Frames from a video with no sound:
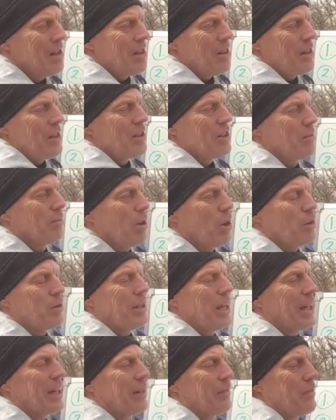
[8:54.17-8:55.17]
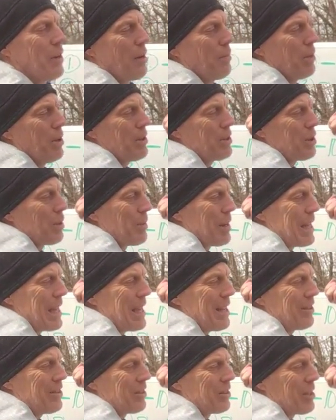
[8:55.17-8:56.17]
These are both negative numbers, so my
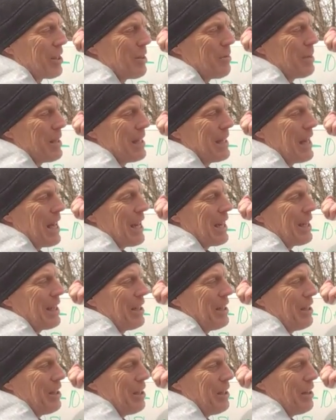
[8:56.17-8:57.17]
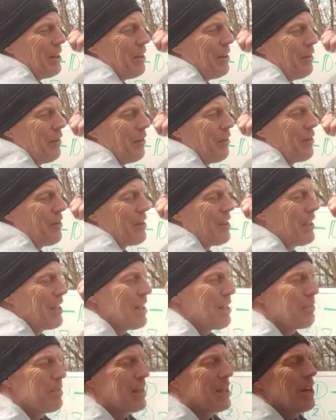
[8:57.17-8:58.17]
answer is going to be negative.
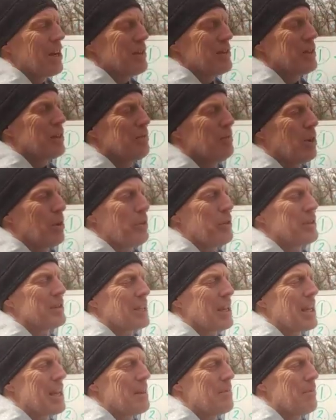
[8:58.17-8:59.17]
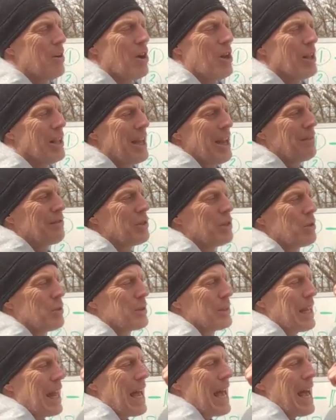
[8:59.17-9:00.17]
And because they're both the same, all I have to do
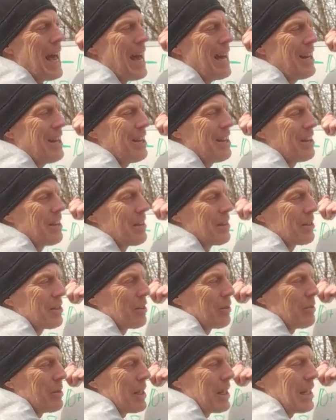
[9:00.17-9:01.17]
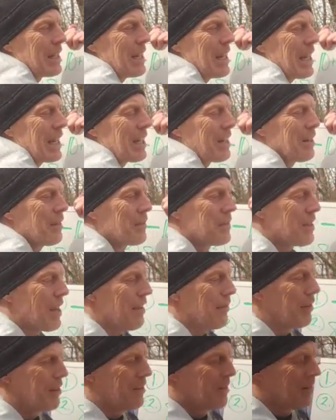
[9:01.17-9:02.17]
is add. This will be a
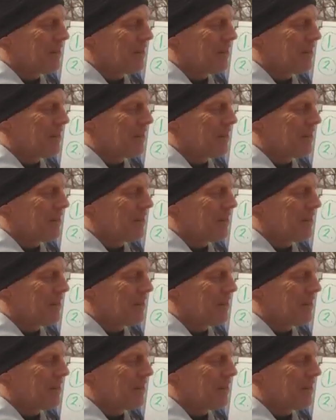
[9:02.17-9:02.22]
-7.